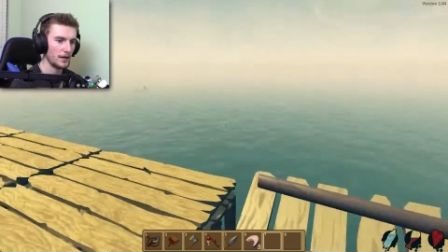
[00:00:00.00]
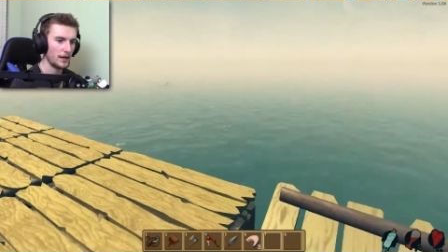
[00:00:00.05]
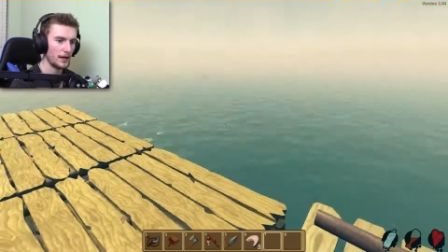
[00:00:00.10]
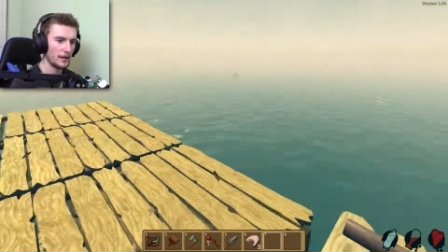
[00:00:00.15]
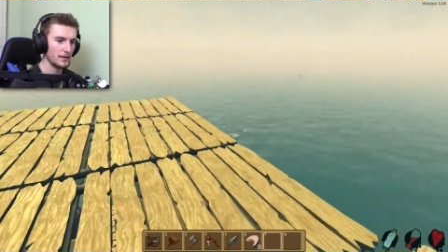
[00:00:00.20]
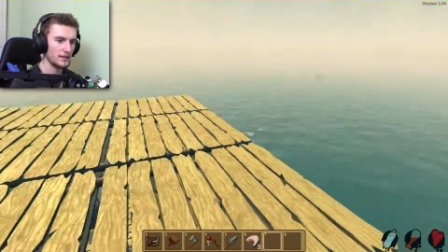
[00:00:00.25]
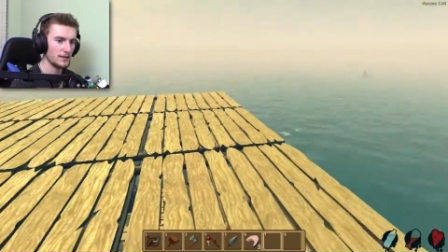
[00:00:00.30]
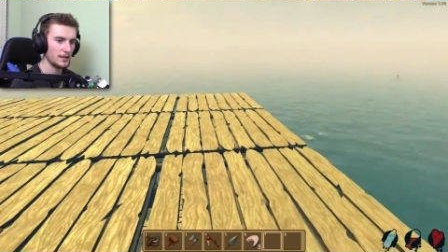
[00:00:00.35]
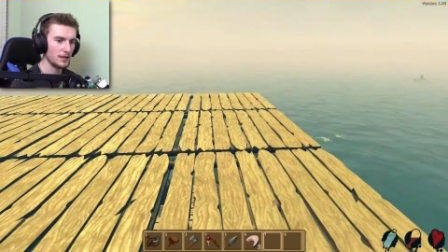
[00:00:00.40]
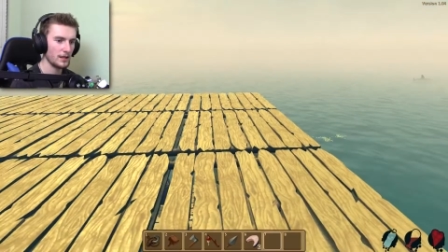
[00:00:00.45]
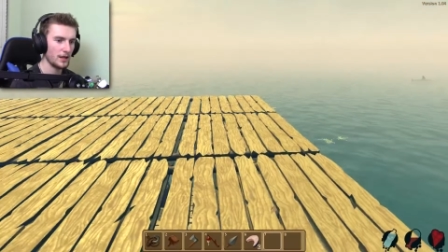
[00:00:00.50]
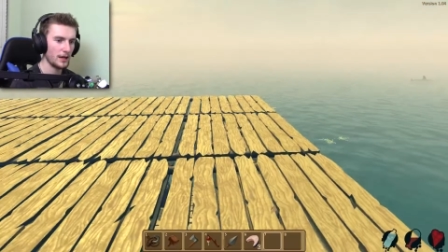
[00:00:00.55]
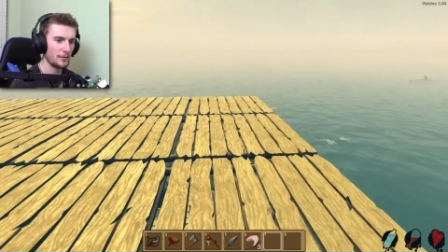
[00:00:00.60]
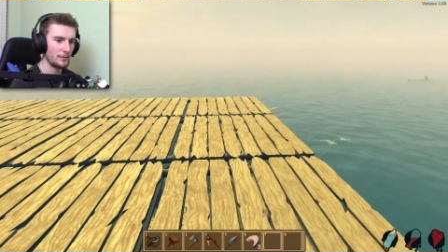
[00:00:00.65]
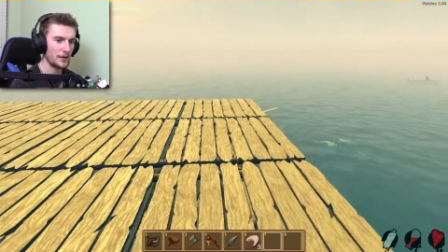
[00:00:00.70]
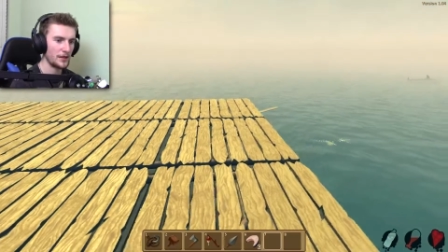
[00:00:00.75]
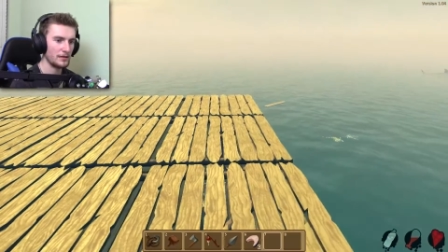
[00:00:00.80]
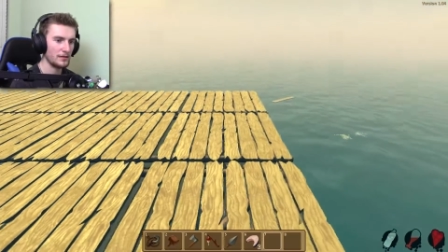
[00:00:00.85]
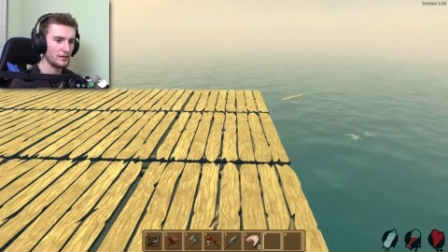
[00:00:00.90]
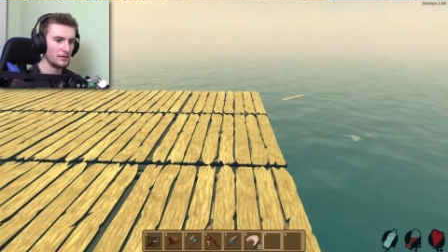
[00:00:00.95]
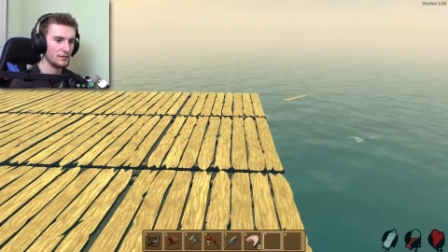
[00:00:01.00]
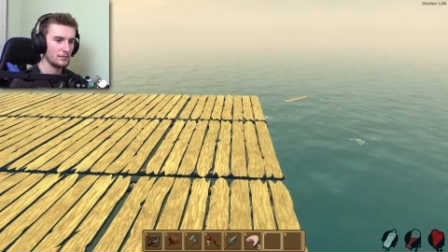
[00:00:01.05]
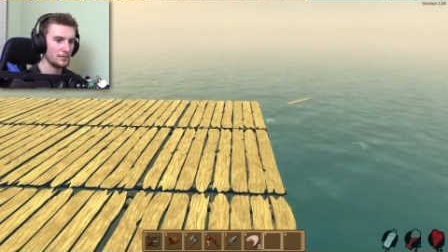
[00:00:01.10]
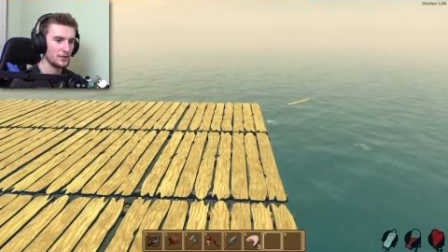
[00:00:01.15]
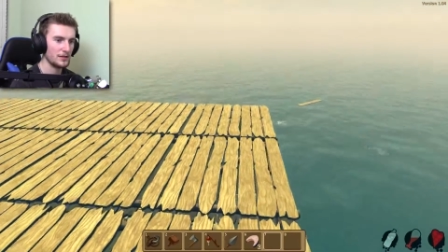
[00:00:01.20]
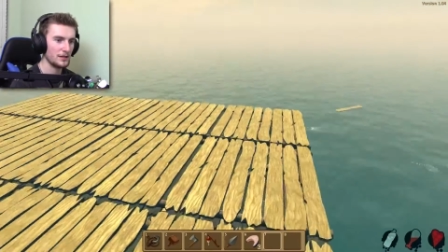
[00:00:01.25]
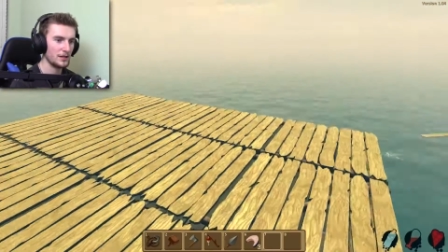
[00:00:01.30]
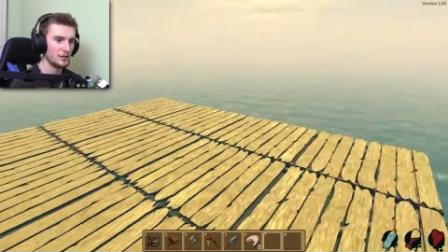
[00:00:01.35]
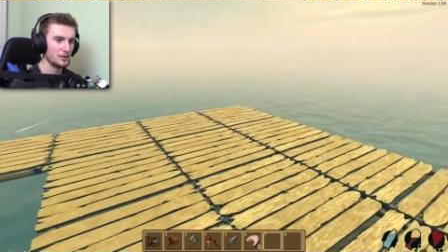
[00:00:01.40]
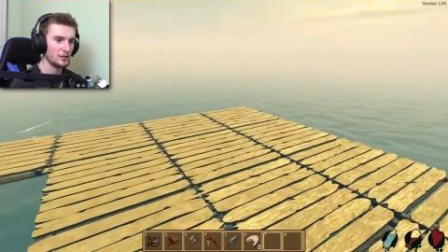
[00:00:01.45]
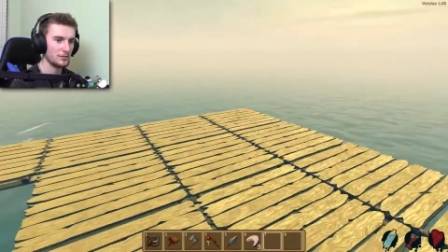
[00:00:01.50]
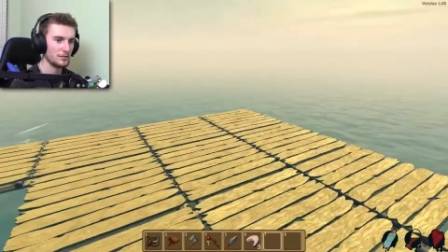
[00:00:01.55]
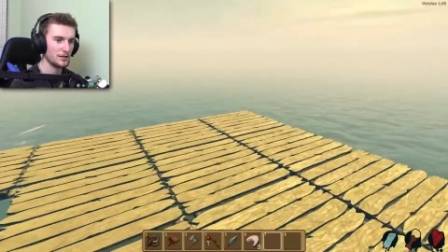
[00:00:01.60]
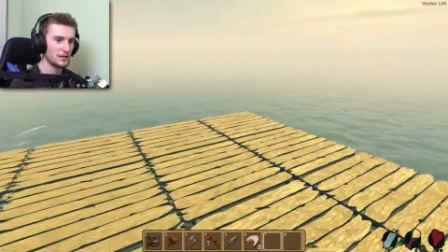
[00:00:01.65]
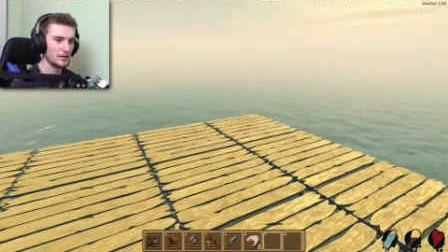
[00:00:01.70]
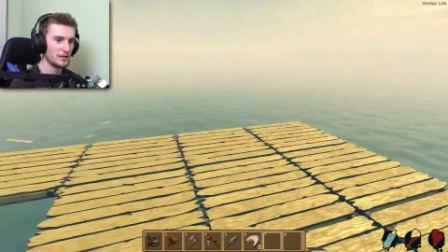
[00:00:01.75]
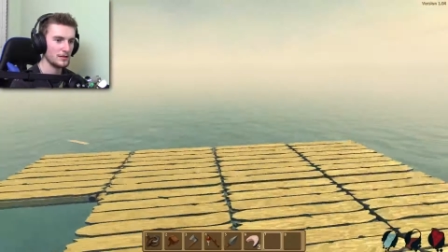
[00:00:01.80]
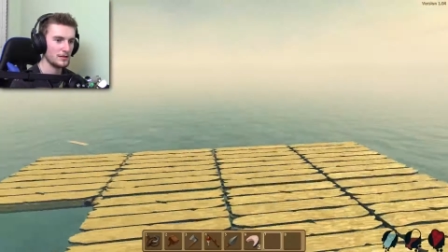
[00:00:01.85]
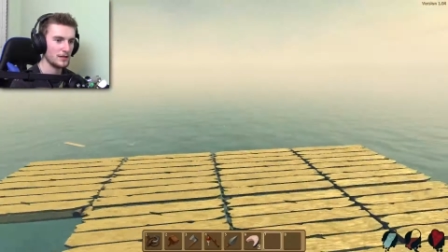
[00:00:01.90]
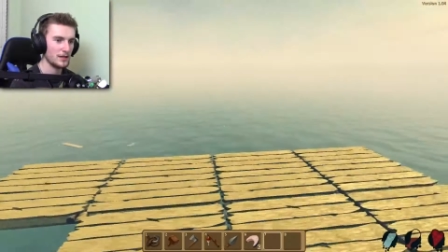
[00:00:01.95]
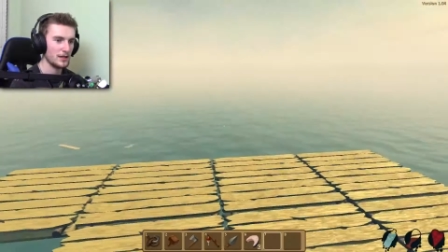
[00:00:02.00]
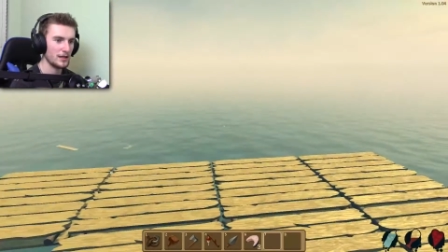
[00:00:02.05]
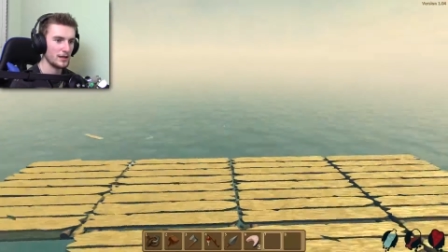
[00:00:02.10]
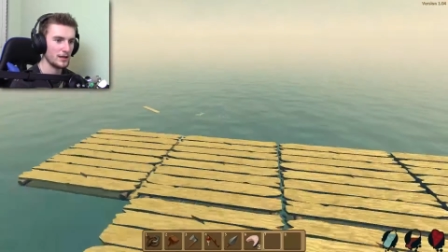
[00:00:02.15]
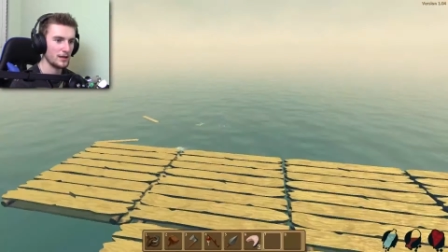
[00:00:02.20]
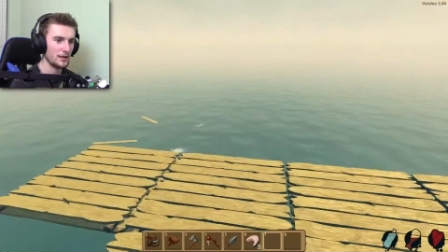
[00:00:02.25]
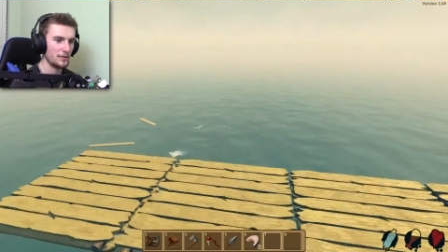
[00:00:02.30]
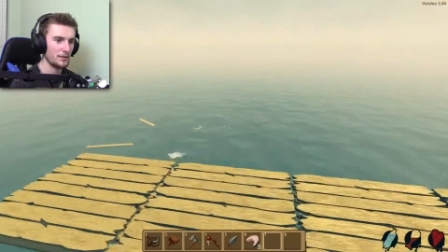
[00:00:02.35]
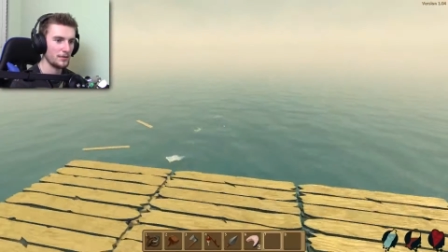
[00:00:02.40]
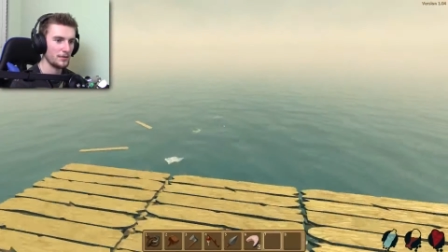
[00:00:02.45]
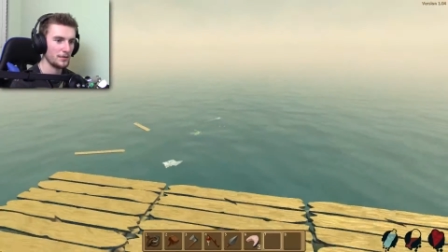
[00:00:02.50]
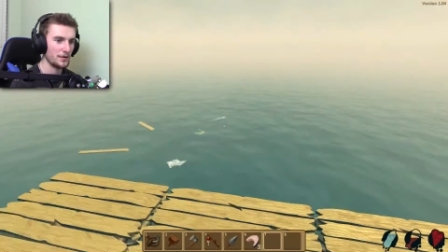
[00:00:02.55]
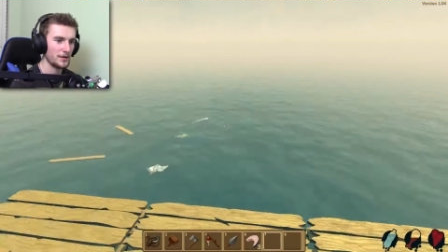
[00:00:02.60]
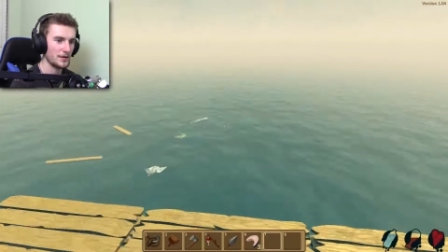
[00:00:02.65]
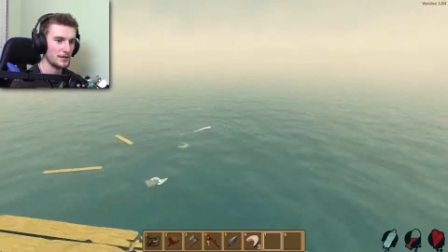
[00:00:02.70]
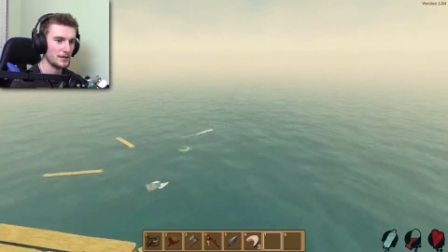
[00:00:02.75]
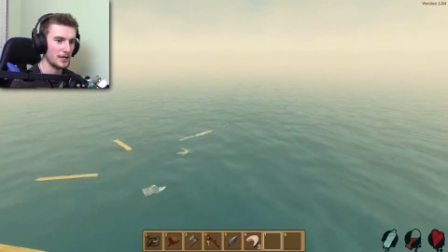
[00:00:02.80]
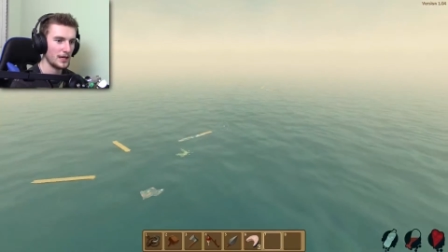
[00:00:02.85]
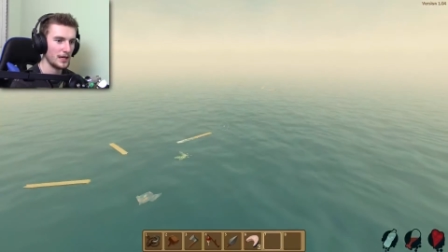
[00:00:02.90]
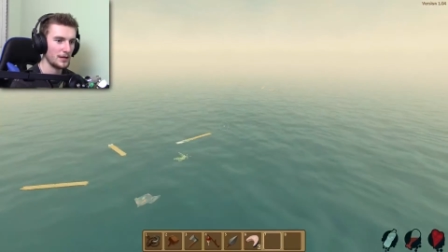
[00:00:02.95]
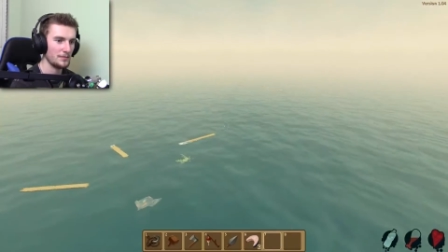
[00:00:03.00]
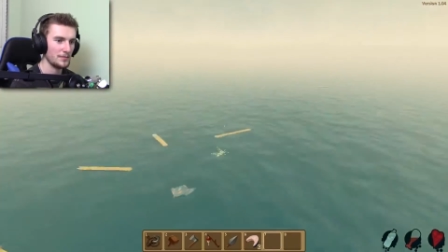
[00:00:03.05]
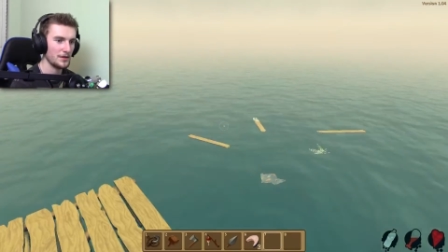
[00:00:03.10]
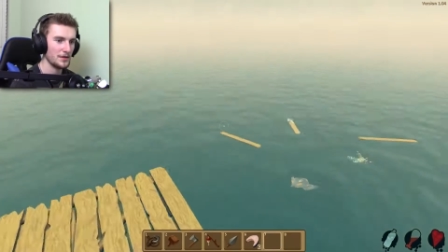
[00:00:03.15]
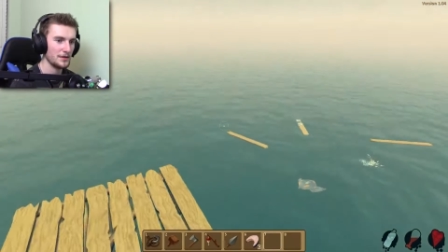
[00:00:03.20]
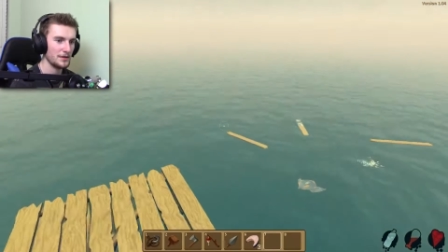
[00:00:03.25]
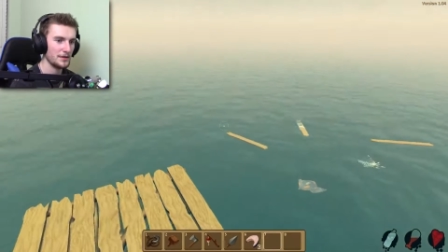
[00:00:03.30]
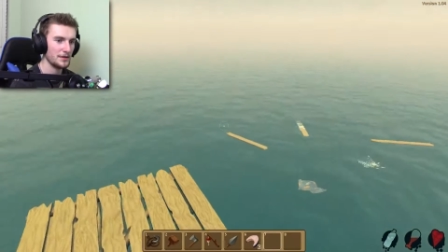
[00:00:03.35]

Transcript: I can see a lot of potential with this uh, with this game.